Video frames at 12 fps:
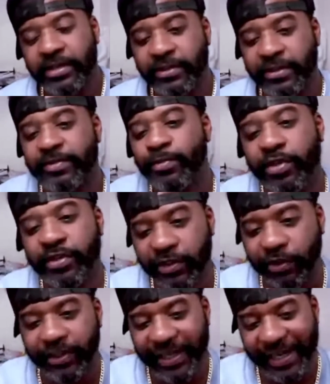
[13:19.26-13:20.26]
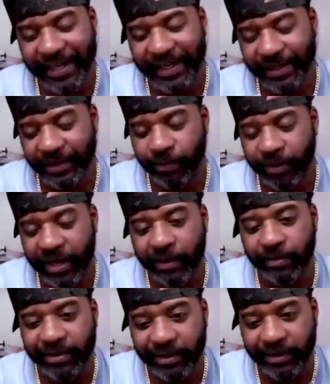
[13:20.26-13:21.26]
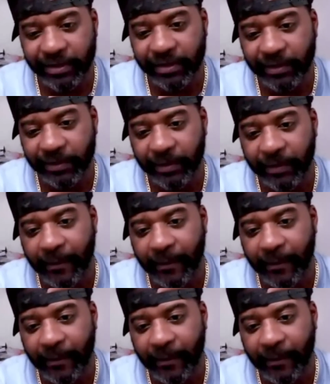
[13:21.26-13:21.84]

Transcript: Yeah. So it's more so that than what I was saying.